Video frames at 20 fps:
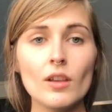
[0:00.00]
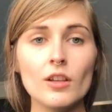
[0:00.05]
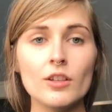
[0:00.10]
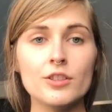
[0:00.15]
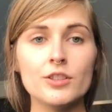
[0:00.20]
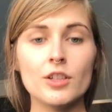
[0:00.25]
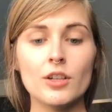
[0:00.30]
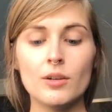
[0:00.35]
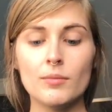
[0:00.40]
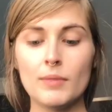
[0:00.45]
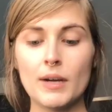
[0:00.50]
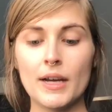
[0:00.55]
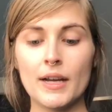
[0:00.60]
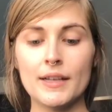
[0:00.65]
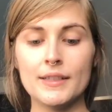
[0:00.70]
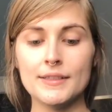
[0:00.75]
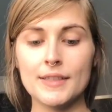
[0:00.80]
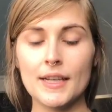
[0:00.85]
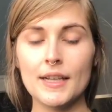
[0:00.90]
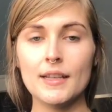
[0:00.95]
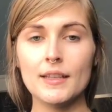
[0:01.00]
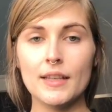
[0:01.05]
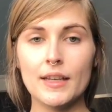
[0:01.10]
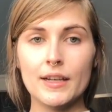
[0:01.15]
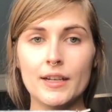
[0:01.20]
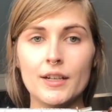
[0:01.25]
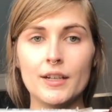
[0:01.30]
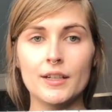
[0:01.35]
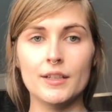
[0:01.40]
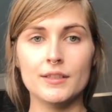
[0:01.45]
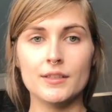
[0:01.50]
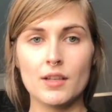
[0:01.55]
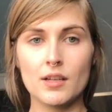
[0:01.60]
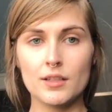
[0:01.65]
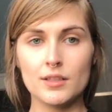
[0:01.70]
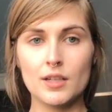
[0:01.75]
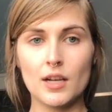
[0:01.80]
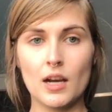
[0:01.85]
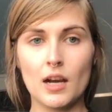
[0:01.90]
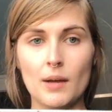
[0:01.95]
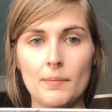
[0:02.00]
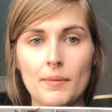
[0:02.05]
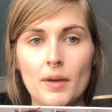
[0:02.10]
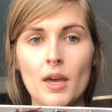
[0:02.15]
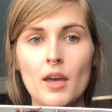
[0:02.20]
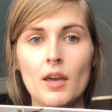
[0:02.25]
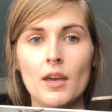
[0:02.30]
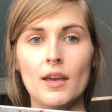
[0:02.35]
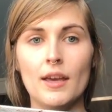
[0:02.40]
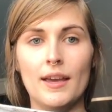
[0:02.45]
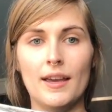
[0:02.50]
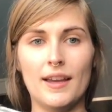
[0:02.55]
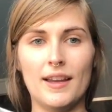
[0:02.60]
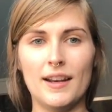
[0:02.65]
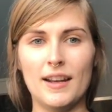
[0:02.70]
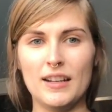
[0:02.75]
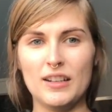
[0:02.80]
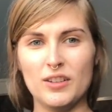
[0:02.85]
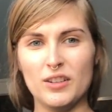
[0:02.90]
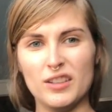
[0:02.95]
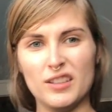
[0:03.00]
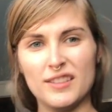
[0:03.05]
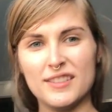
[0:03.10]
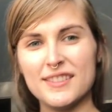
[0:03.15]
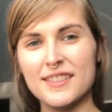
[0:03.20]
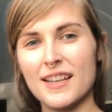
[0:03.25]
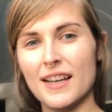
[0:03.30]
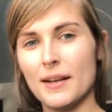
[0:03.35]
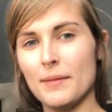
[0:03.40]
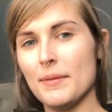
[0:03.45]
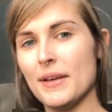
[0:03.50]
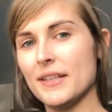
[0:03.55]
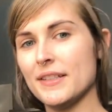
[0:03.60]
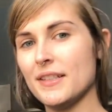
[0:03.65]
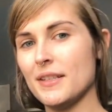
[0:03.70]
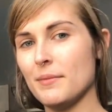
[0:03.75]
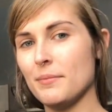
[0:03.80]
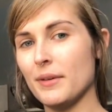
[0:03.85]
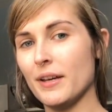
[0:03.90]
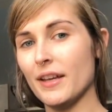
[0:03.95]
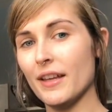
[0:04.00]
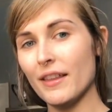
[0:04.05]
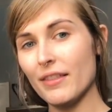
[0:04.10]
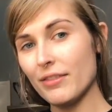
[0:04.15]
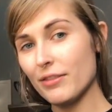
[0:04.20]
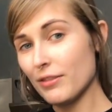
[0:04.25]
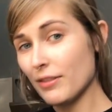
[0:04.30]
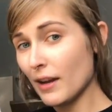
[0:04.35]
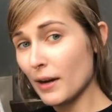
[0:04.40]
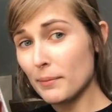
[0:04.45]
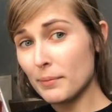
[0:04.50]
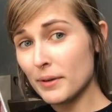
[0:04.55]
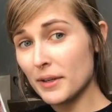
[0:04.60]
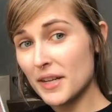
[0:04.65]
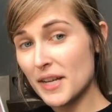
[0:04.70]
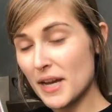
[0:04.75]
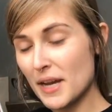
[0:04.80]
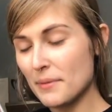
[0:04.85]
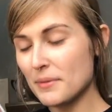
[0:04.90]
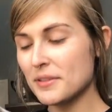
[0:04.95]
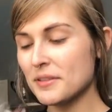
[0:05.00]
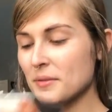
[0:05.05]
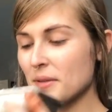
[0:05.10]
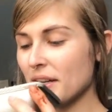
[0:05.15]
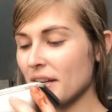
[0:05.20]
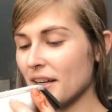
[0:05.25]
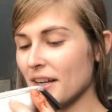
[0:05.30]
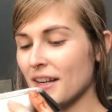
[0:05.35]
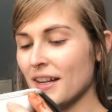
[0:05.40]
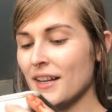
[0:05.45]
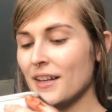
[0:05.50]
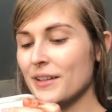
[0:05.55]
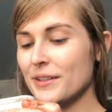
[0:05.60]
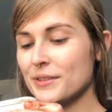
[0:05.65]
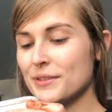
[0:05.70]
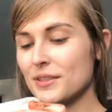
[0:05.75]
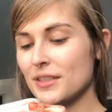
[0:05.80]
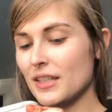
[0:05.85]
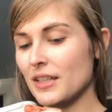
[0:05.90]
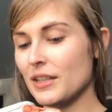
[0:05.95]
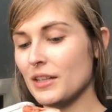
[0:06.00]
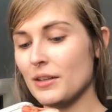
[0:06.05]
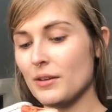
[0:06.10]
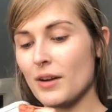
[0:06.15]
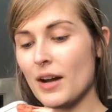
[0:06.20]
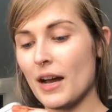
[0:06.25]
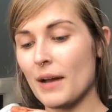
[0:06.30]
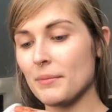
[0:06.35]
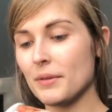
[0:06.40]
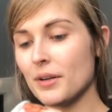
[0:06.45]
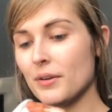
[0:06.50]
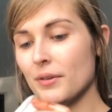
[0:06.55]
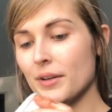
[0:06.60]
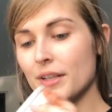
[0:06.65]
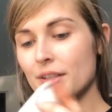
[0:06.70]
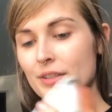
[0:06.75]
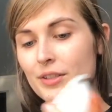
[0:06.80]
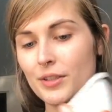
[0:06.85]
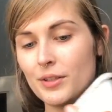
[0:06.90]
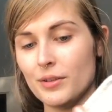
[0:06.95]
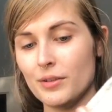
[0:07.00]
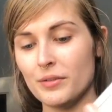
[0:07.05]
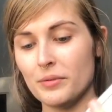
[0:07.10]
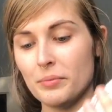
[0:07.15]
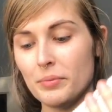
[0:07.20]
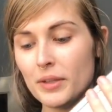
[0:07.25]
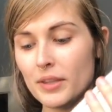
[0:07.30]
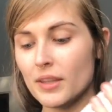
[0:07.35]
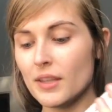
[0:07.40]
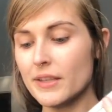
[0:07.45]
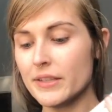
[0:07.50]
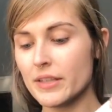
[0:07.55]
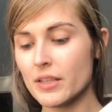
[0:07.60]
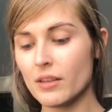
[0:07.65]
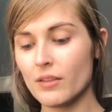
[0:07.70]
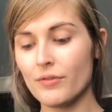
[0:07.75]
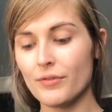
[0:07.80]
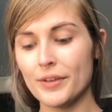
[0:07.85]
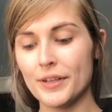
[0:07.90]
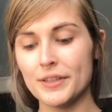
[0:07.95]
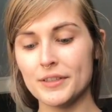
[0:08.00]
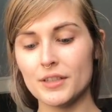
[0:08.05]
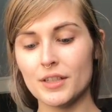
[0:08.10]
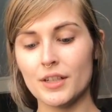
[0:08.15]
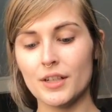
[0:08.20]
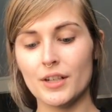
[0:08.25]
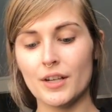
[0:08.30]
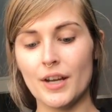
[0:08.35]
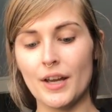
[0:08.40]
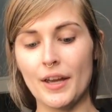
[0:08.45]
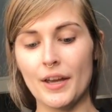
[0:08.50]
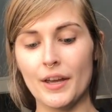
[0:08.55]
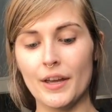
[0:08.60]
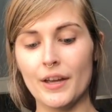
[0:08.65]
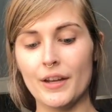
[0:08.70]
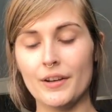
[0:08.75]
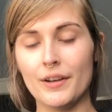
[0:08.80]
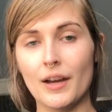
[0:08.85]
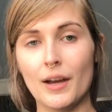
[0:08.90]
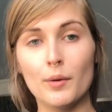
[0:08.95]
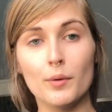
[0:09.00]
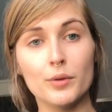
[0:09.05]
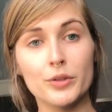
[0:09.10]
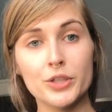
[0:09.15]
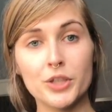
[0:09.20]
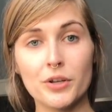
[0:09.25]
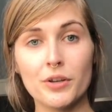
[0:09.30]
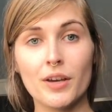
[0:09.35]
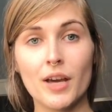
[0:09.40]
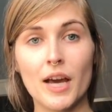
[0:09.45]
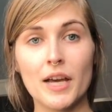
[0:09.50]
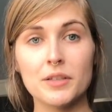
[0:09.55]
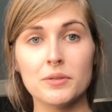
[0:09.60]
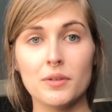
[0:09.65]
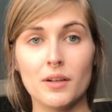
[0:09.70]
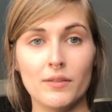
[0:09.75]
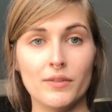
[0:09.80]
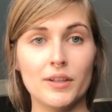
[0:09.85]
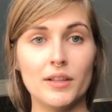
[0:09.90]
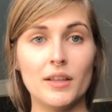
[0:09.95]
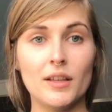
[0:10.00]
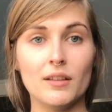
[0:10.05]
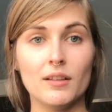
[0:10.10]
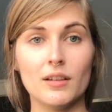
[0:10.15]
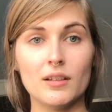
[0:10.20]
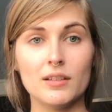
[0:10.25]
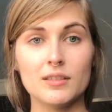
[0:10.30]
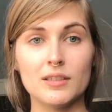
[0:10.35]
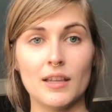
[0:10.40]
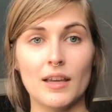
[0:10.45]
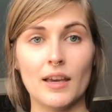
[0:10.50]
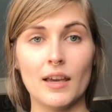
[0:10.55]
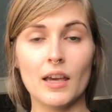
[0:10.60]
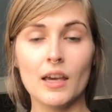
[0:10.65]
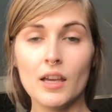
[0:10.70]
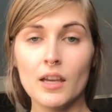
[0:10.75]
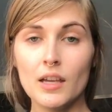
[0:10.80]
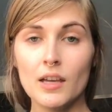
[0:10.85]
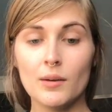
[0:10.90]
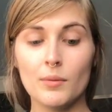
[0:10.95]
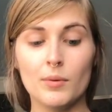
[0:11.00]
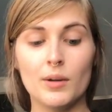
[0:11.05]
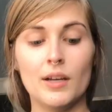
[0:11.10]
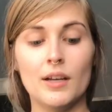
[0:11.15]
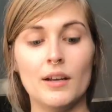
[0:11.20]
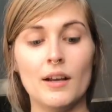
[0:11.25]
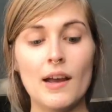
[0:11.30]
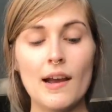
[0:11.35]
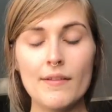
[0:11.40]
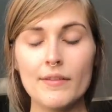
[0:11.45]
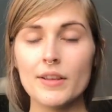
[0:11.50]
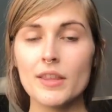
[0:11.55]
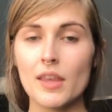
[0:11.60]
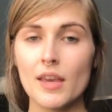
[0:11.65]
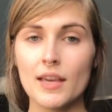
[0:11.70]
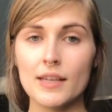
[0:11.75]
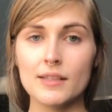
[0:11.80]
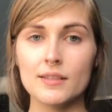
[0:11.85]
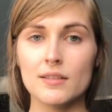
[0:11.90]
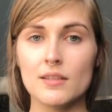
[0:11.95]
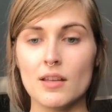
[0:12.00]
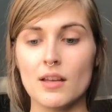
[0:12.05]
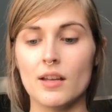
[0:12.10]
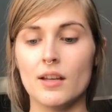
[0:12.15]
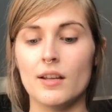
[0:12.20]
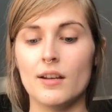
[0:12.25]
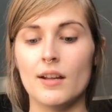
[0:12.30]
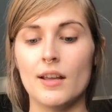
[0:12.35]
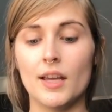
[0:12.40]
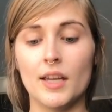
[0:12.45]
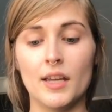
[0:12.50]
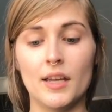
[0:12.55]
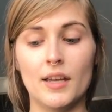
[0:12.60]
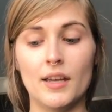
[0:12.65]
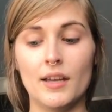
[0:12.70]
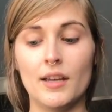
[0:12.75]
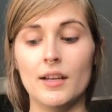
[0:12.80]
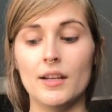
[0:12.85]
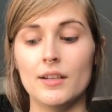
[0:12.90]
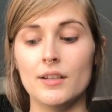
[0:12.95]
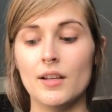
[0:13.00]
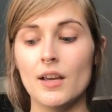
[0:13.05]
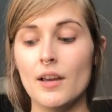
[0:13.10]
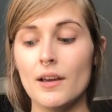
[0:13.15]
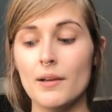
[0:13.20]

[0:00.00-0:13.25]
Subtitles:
So my second layer is on top, and I know it looks kind of messy, but they're pretty, I swear. So I'm going to put this in the freezer, and I will show you guys what everything looks like when everything is done and